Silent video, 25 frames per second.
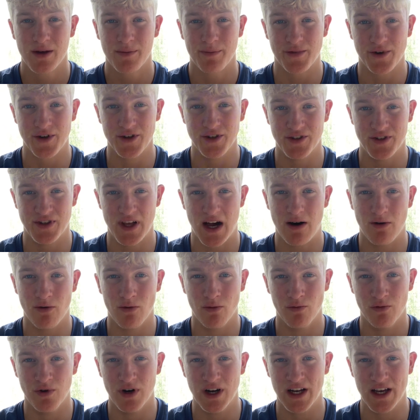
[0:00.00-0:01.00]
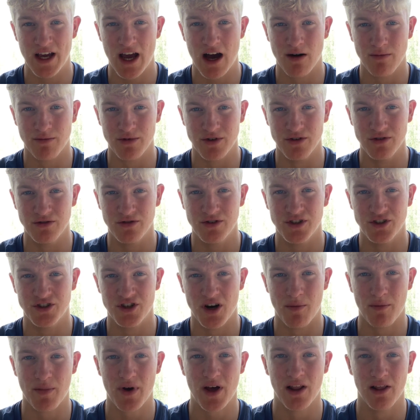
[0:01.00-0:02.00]
because that will really help you to
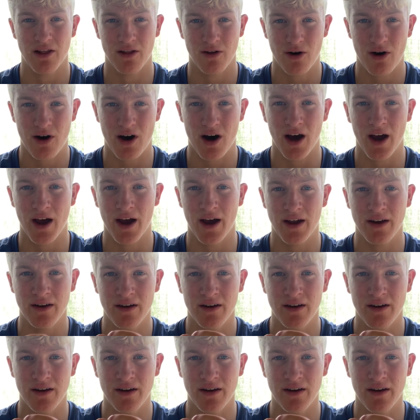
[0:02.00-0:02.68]
jump a lot higher,